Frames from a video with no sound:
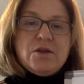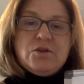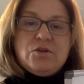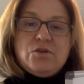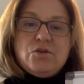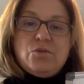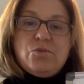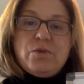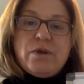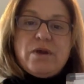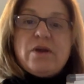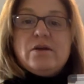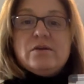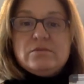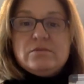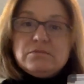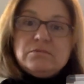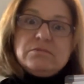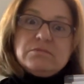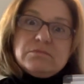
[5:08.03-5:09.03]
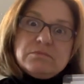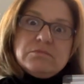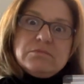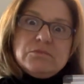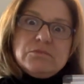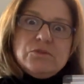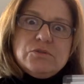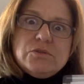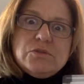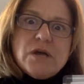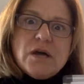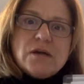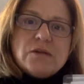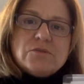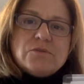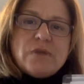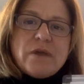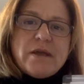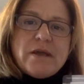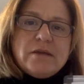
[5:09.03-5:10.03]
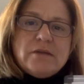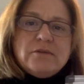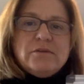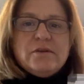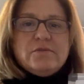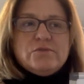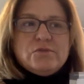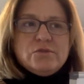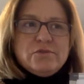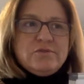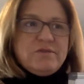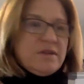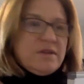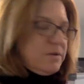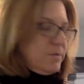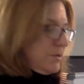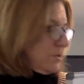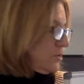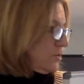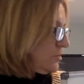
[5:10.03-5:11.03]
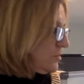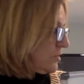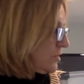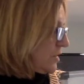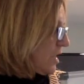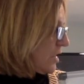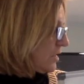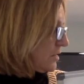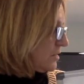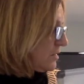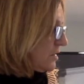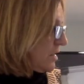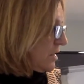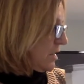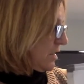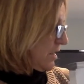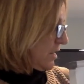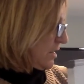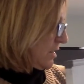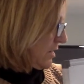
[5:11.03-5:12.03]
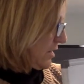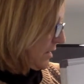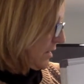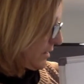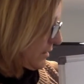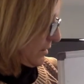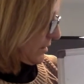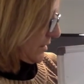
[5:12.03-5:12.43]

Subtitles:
you wear 2 socks, right? You have 2 feet, you wear 2 socks. Let's